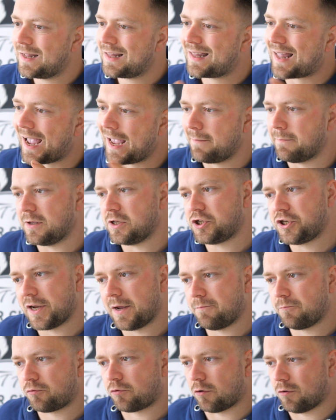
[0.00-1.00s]
Timing
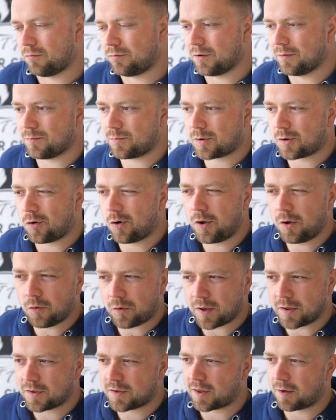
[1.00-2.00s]
chain problems, oil
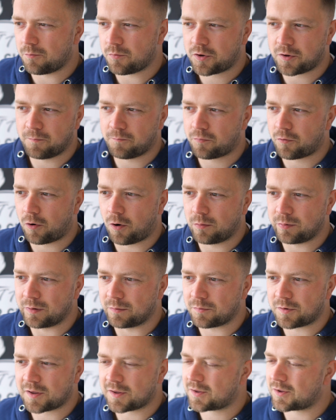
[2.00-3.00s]
consumption problems.